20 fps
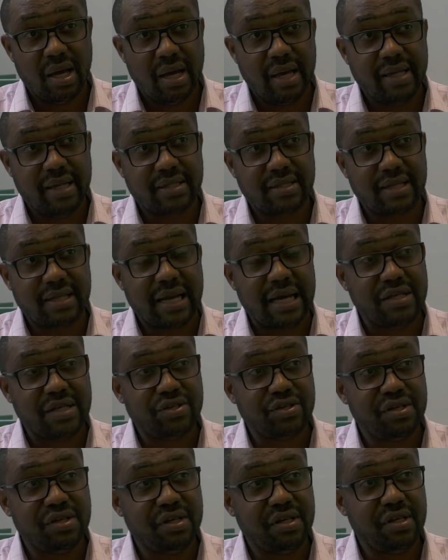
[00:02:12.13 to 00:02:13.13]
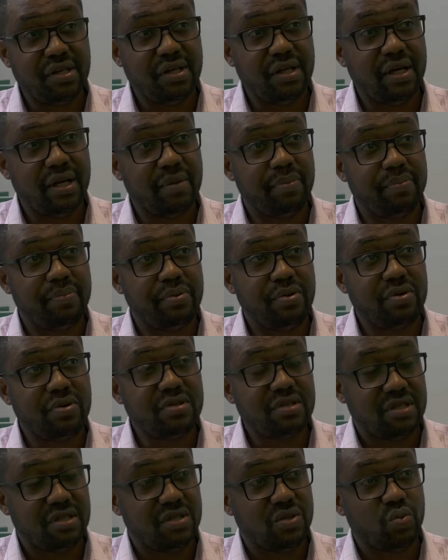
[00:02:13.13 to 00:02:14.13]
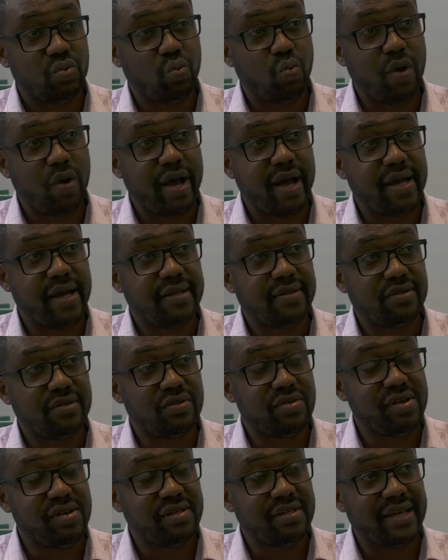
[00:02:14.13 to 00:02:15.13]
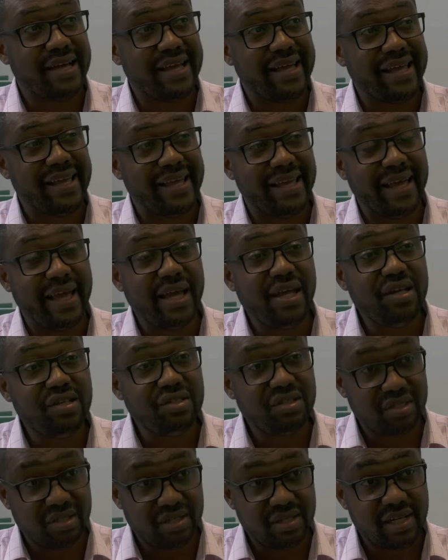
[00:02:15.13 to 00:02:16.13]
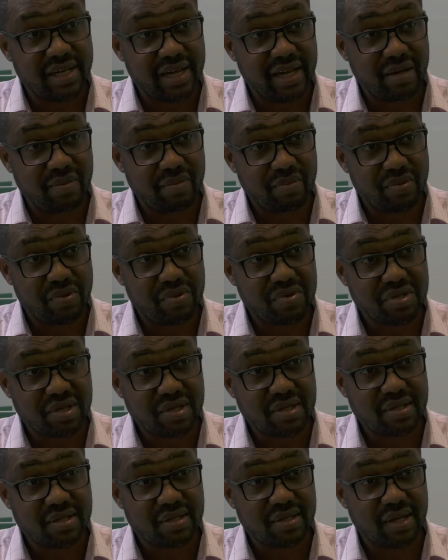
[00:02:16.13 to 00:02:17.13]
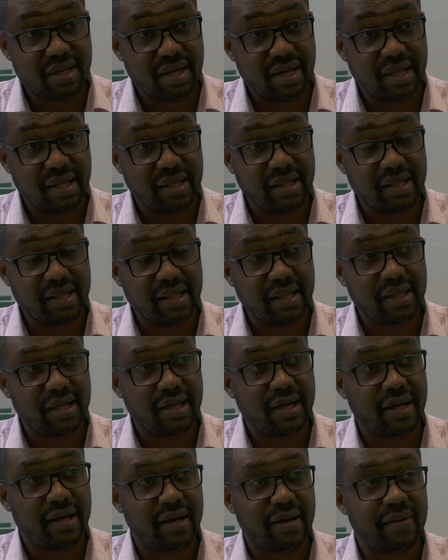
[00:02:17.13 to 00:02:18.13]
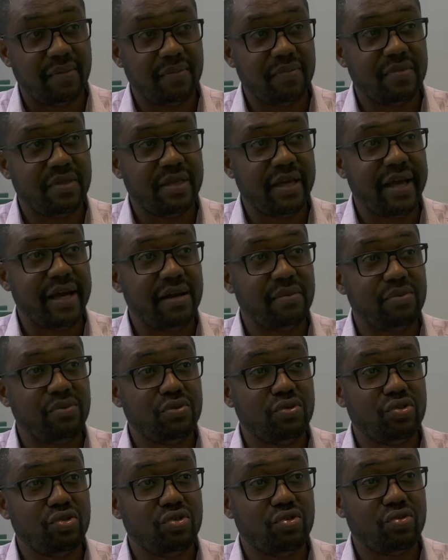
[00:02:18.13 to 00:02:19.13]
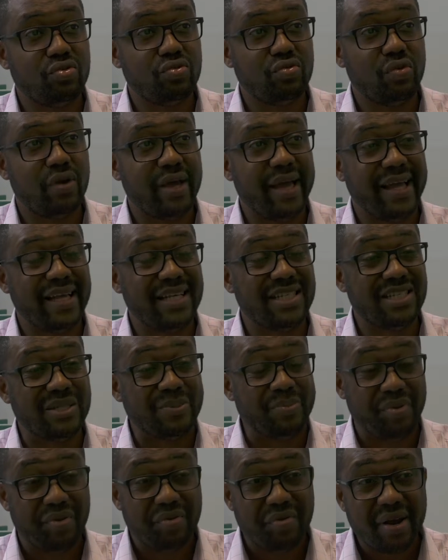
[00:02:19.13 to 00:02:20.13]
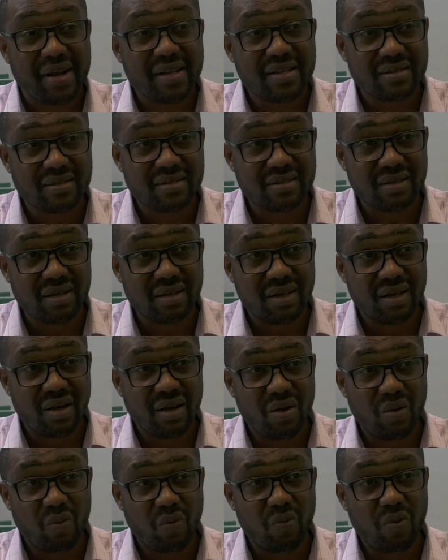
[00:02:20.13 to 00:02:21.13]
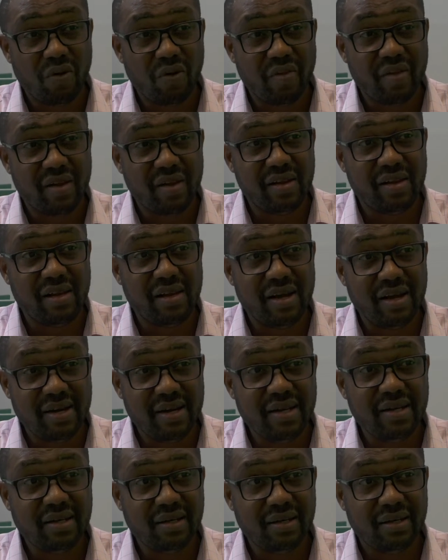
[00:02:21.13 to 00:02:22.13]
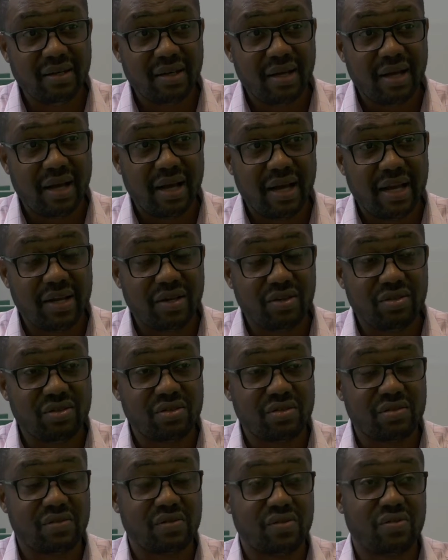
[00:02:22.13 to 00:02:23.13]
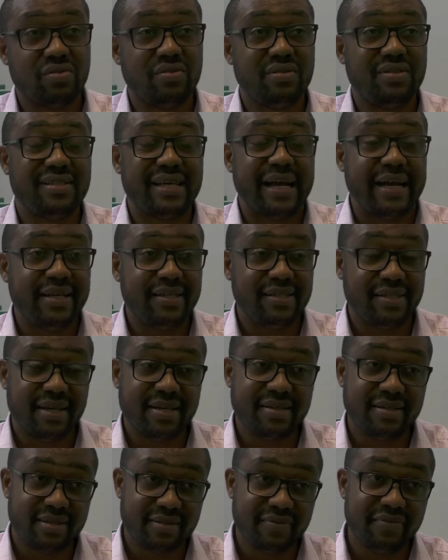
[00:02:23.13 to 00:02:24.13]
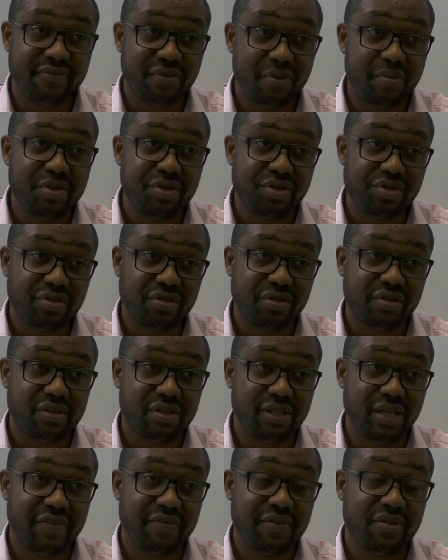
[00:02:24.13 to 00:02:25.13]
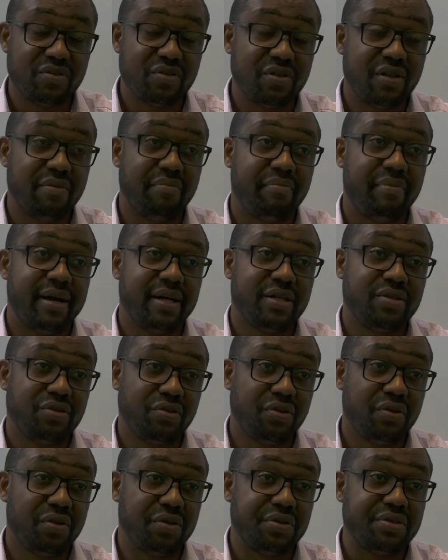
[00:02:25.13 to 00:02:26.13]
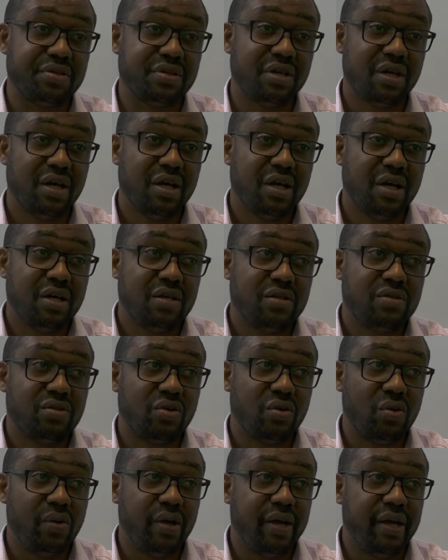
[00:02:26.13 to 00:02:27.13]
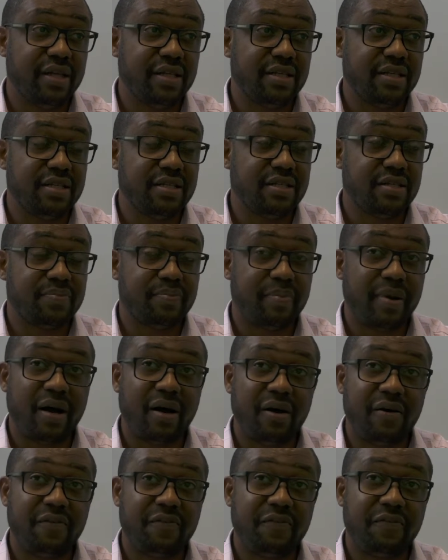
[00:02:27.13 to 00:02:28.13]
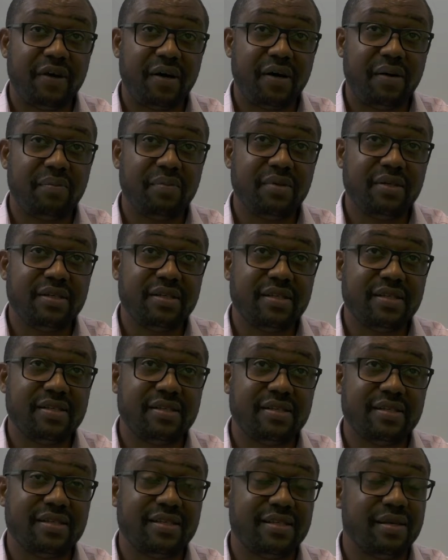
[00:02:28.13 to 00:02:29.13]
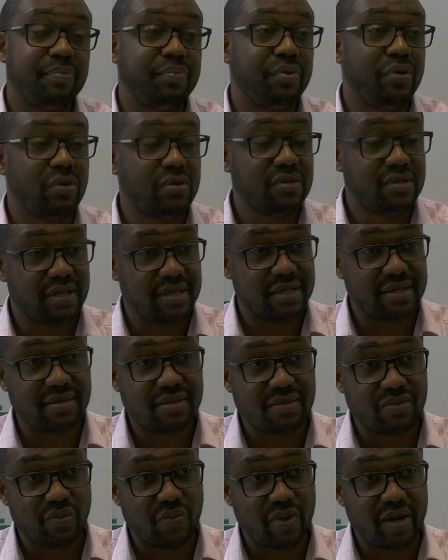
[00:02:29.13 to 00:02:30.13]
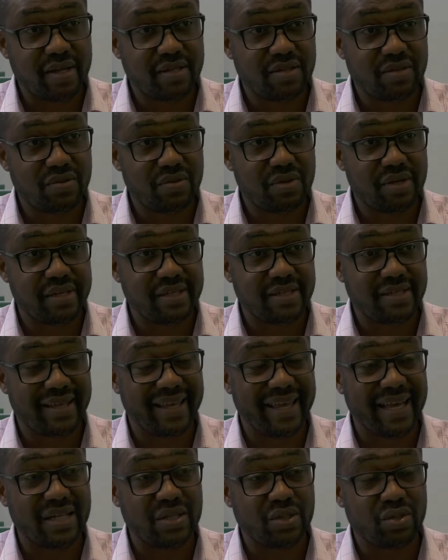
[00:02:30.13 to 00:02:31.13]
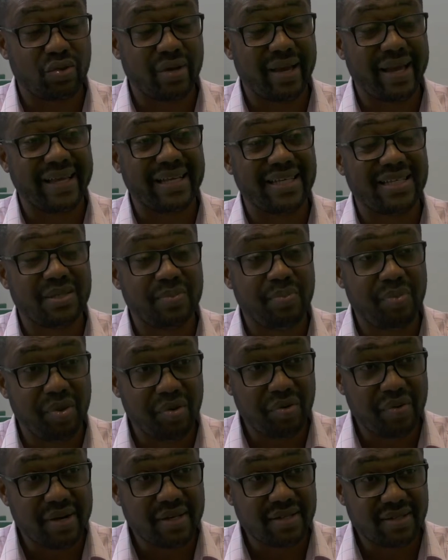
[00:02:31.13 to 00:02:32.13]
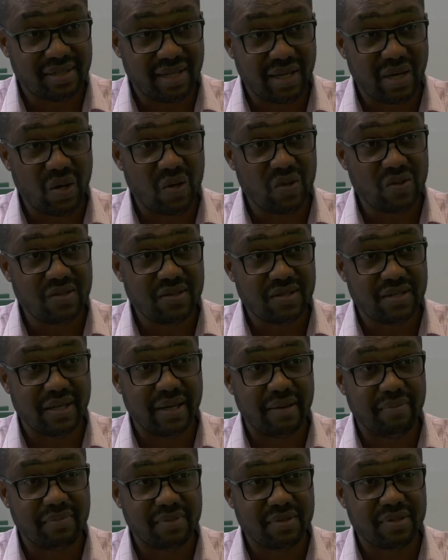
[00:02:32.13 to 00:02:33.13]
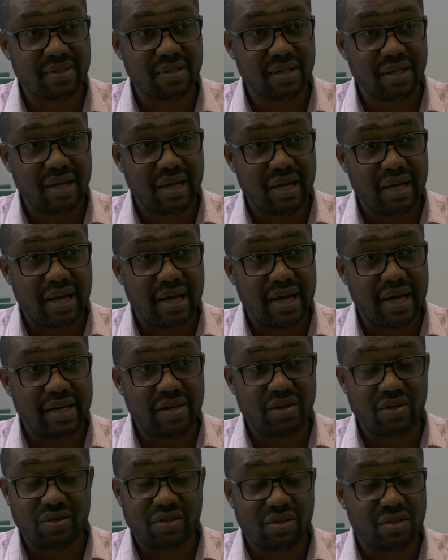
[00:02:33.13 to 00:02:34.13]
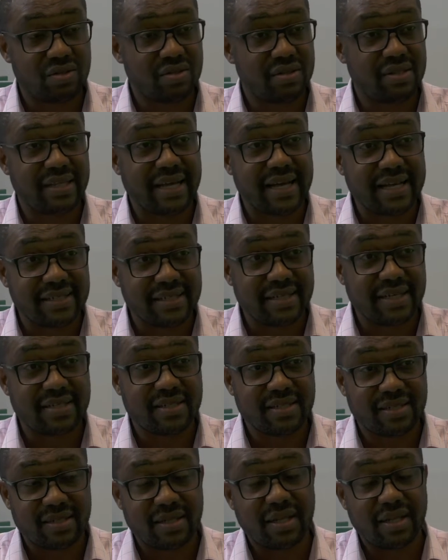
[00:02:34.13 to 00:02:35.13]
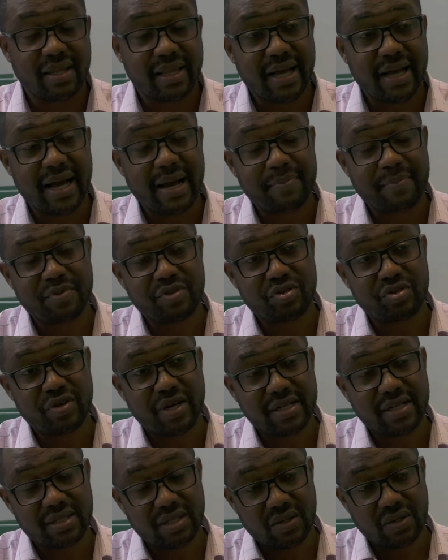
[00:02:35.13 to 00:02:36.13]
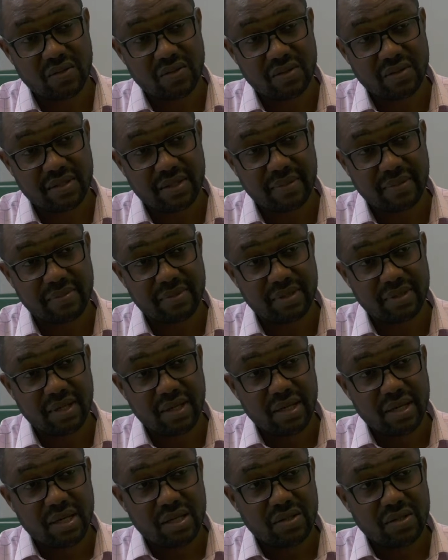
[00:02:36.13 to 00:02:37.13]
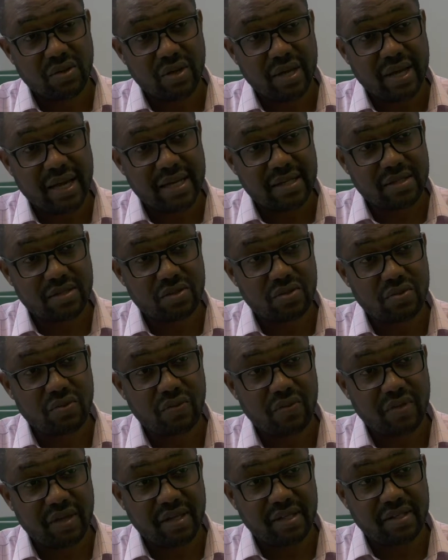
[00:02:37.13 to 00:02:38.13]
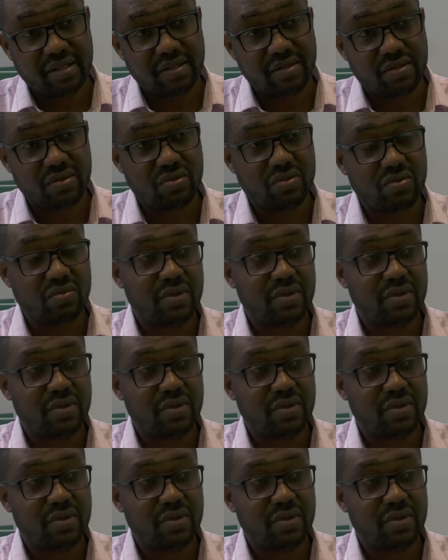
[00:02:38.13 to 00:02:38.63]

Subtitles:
It's actually a process where students are engaged in the learning process and they're able to experience what they're learning and not just to digest information given to them by tutors. So it's part of it's a process where students get to experience the concepts and not just digest the abstract concepts. So it has two things.